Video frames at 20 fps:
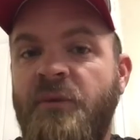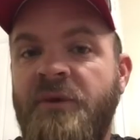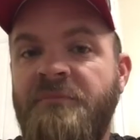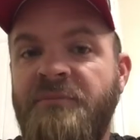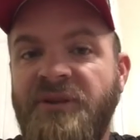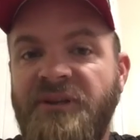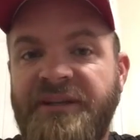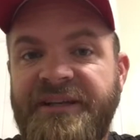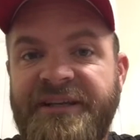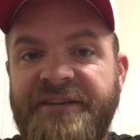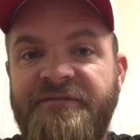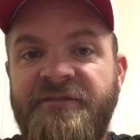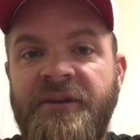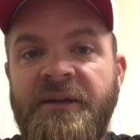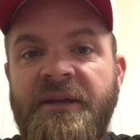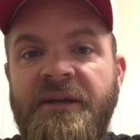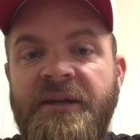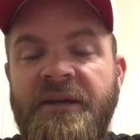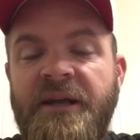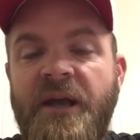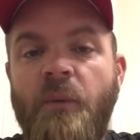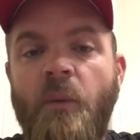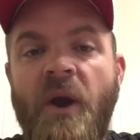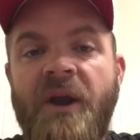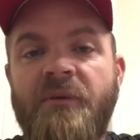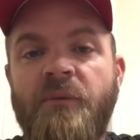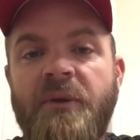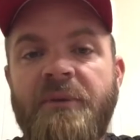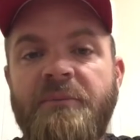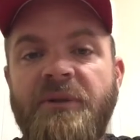we believe and why
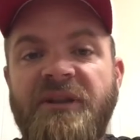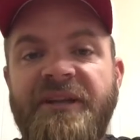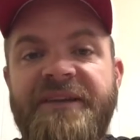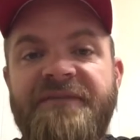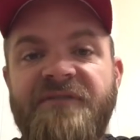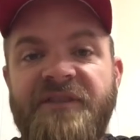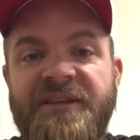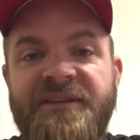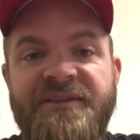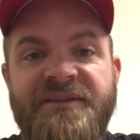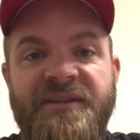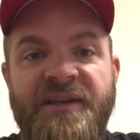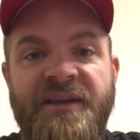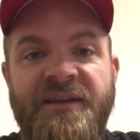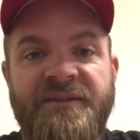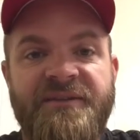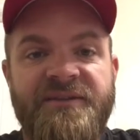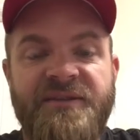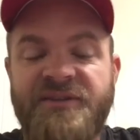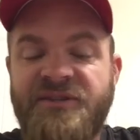do we believe these things?